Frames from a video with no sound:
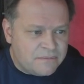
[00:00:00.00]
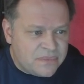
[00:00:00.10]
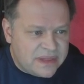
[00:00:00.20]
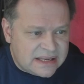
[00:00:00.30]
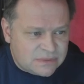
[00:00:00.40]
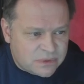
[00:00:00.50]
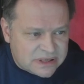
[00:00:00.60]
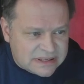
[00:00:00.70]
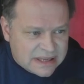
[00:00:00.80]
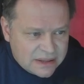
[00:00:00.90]
This
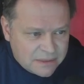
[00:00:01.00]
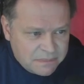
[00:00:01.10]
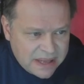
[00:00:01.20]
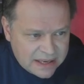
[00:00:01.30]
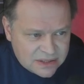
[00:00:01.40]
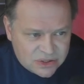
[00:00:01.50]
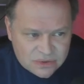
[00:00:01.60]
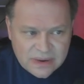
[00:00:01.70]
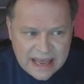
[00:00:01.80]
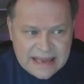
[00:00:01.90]
was the ping
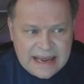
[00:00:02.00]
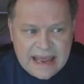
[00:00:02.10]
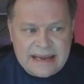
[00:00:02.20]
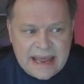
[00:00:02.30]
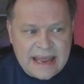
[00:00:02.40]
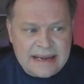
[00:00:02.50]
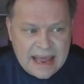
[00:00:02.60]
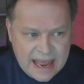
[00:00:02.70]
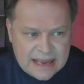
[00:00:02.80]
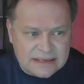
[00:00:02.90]
to
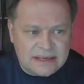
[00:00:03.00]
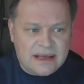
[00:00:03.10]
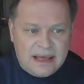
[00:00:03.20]
8888,